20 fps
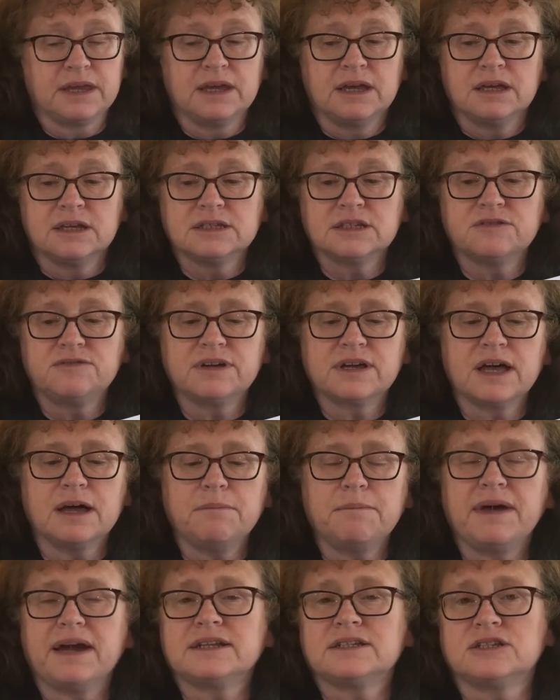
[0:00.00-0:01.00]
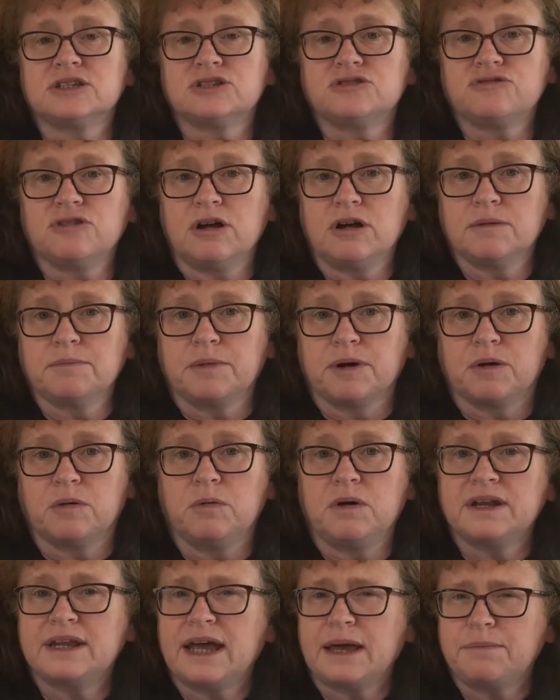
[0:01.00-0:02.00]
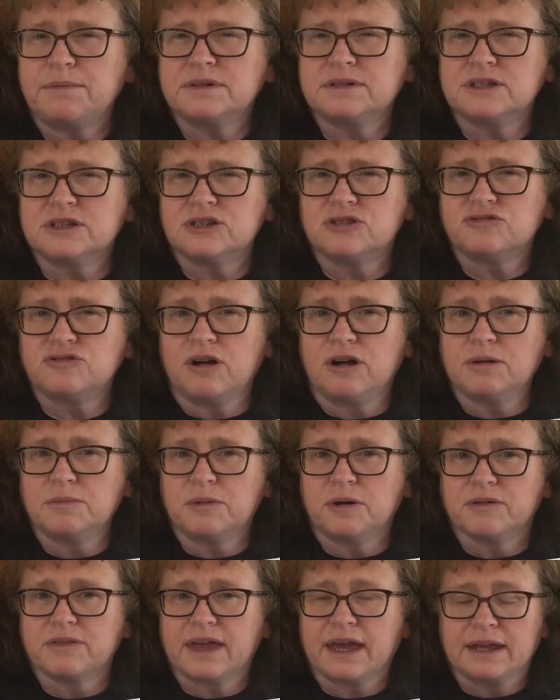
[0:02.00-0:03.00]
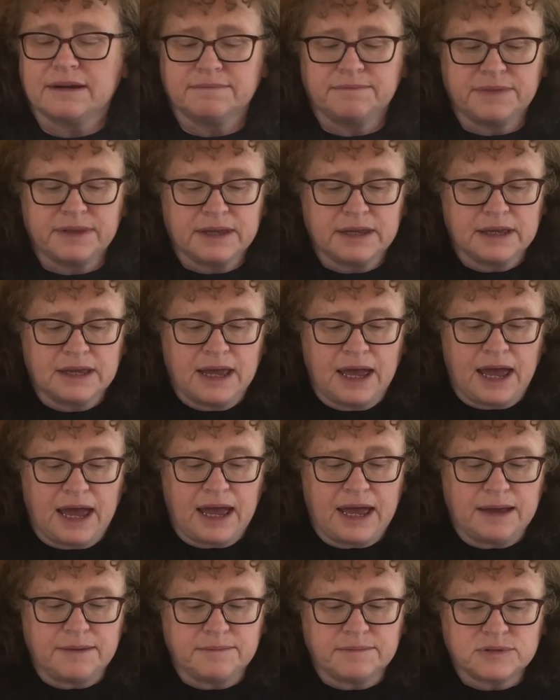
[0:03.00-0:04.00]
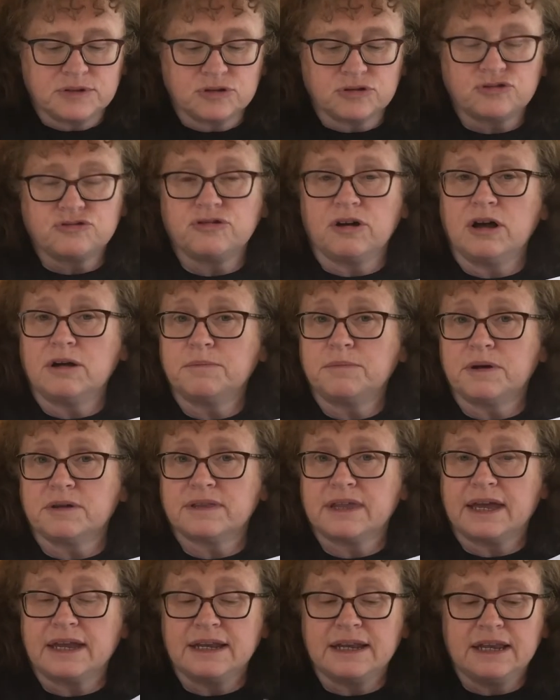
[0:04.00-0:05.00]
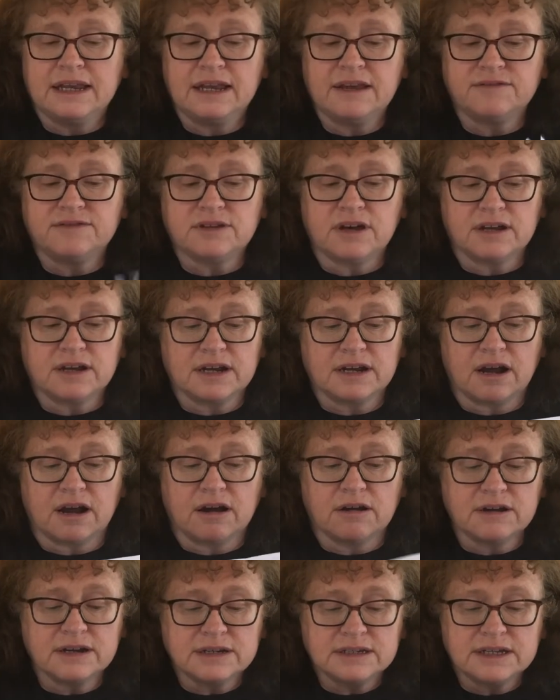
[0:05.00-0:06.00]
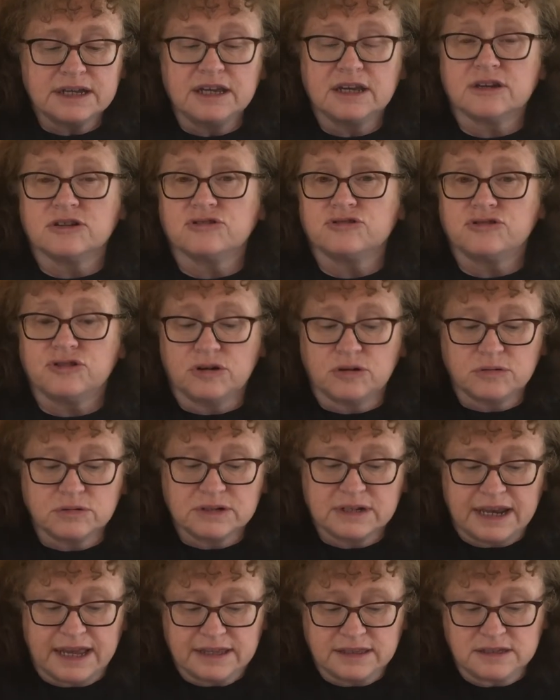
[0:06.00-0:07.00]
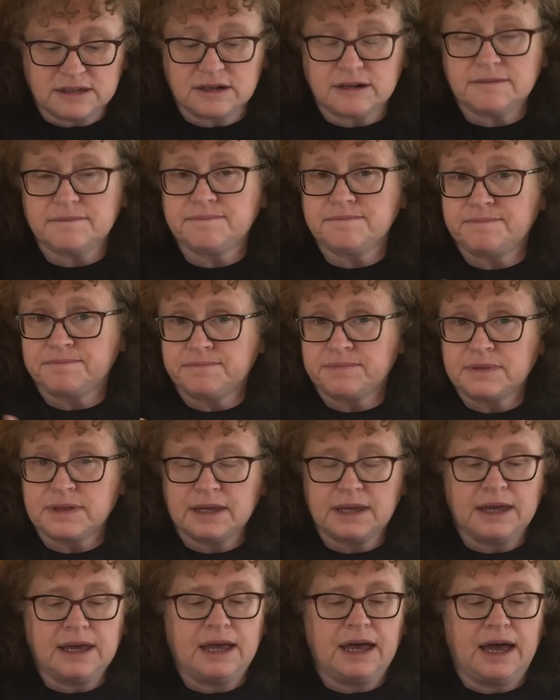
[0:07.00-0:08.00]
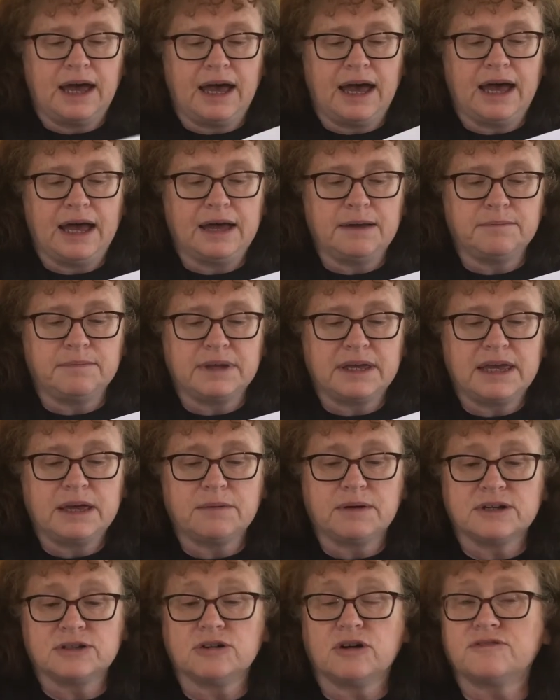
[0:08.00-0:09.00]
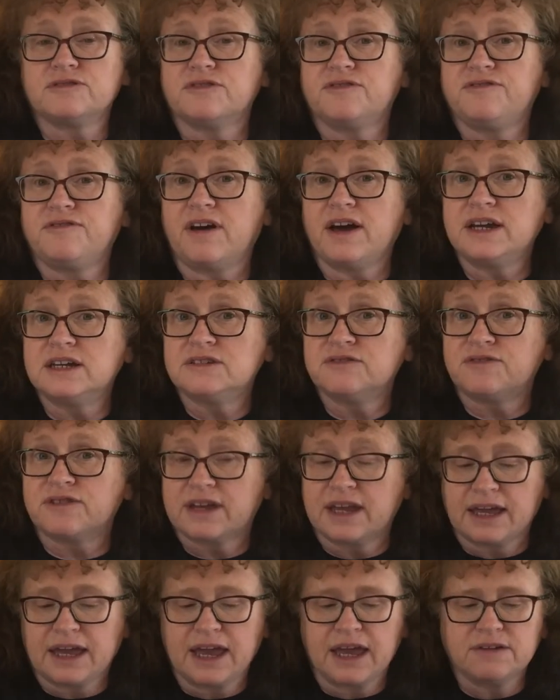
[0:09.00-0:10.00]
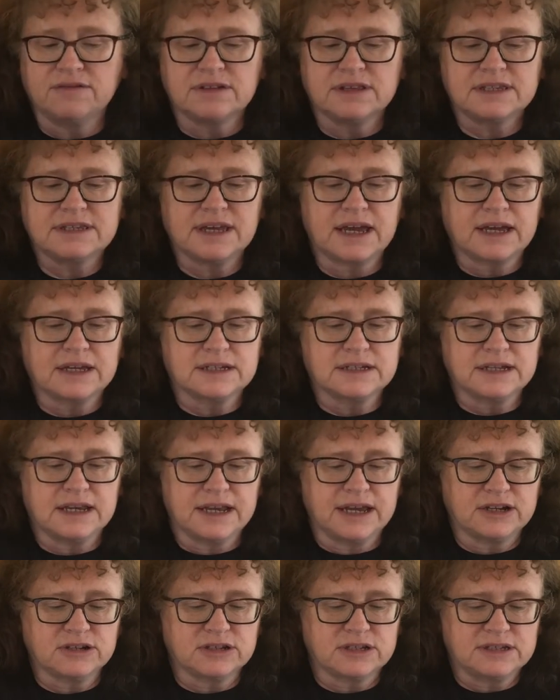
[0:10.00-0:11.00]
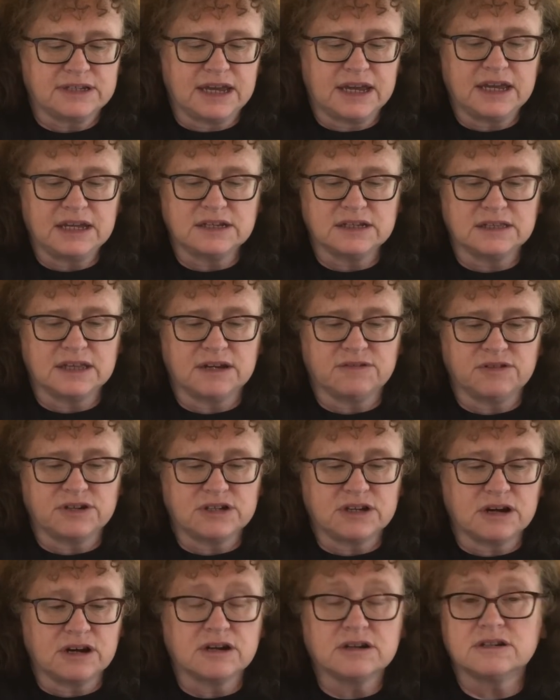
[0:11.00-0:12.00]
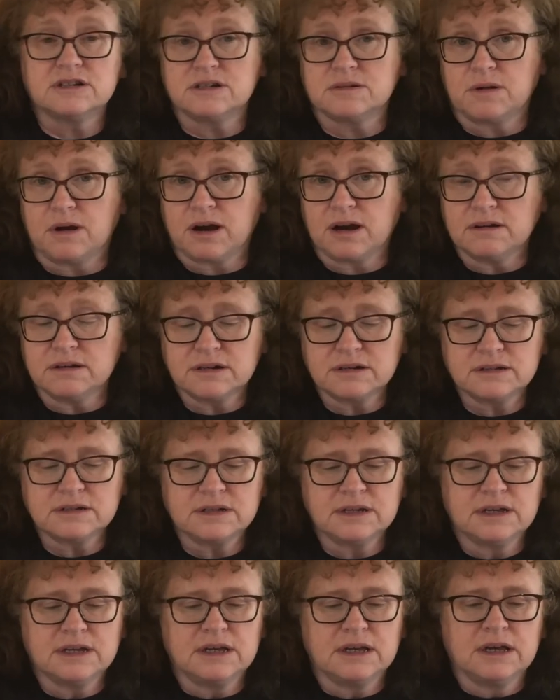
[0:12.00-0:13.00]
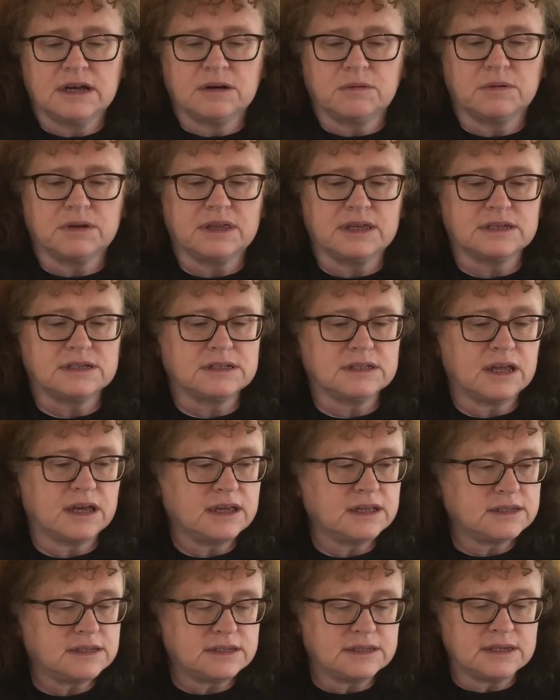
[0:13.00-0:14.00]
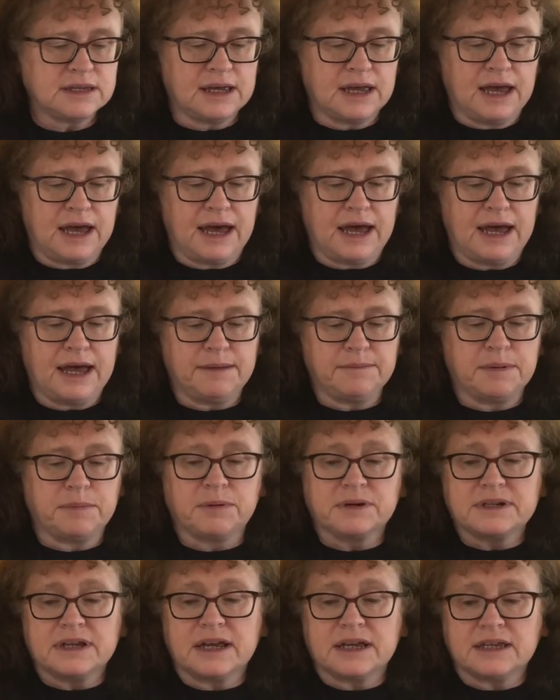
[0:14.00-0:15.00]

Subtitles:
So if we come back to Strongbow, what happened to Strongbow then? So Strongbow then lived on in Ireland. He controlled Leinster. He went off to fight for King Henry II at a later stage and then returned to Ireland with his knights. But